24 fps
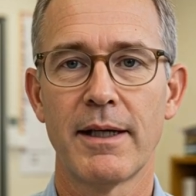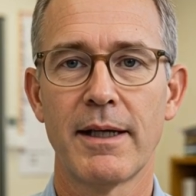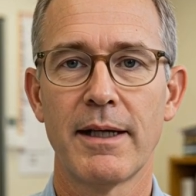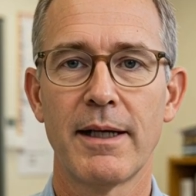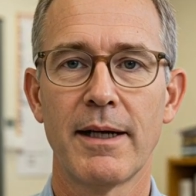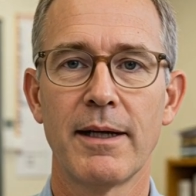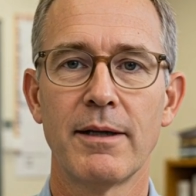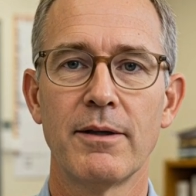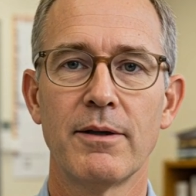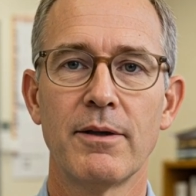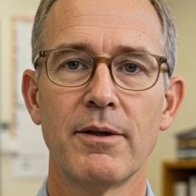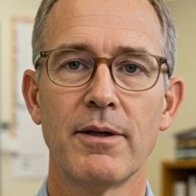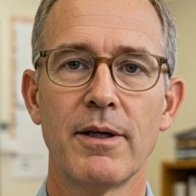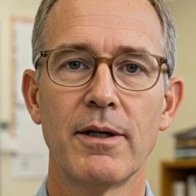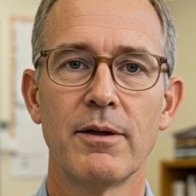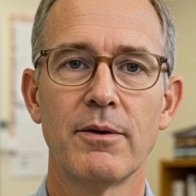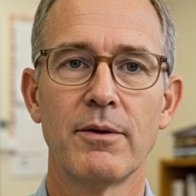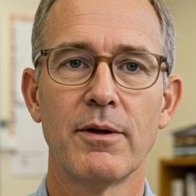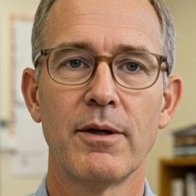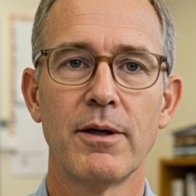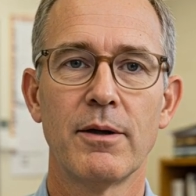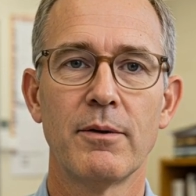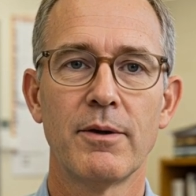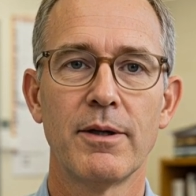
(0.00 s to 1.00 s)
and
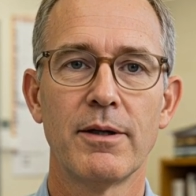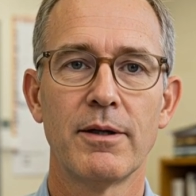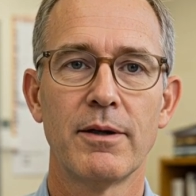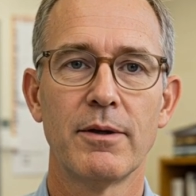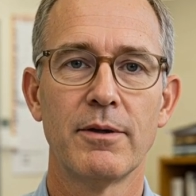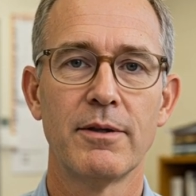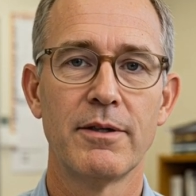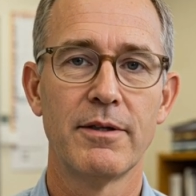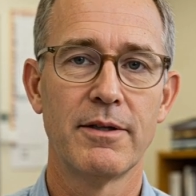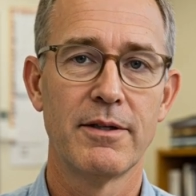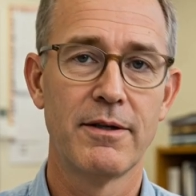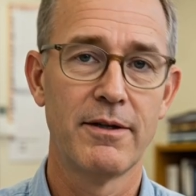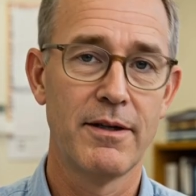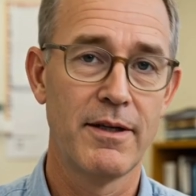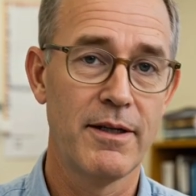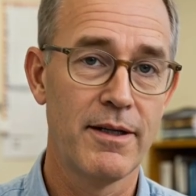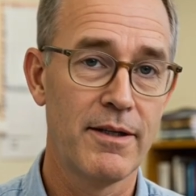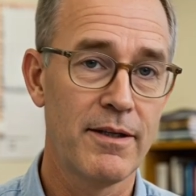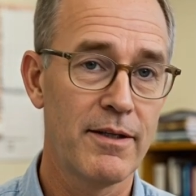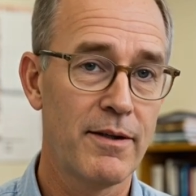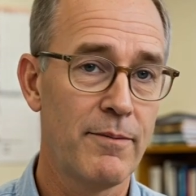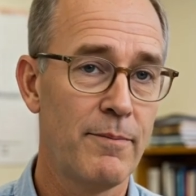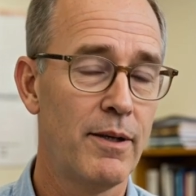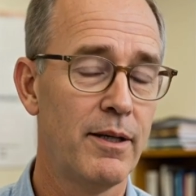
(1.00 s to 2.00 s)
generally reduces
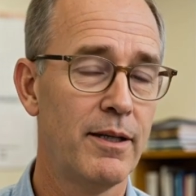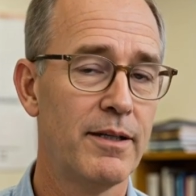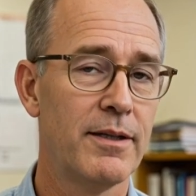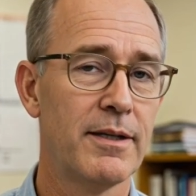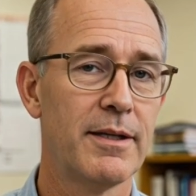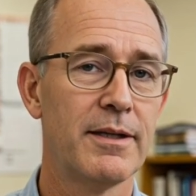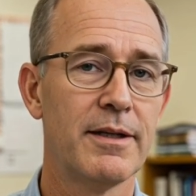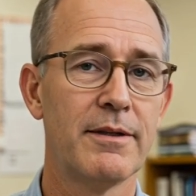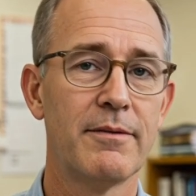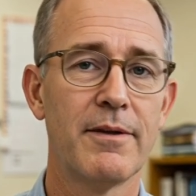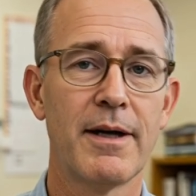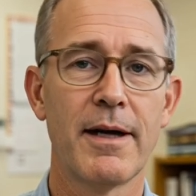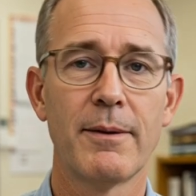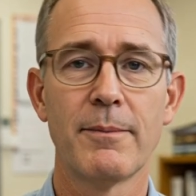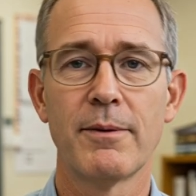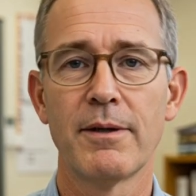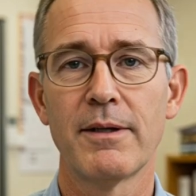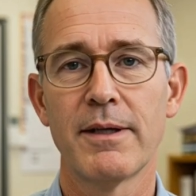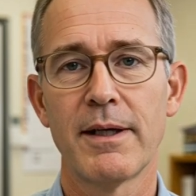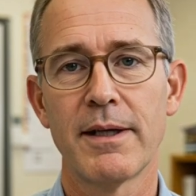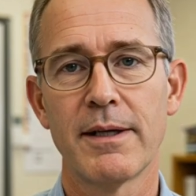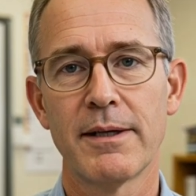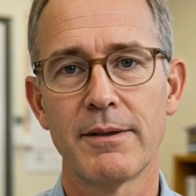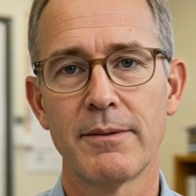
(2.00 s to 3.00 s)
speculative
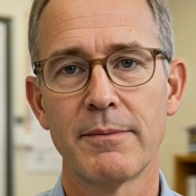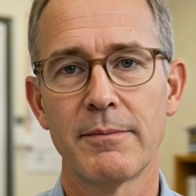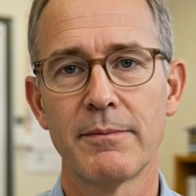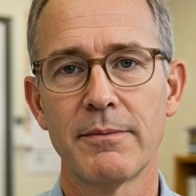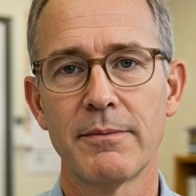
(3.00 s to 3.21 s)
appetite.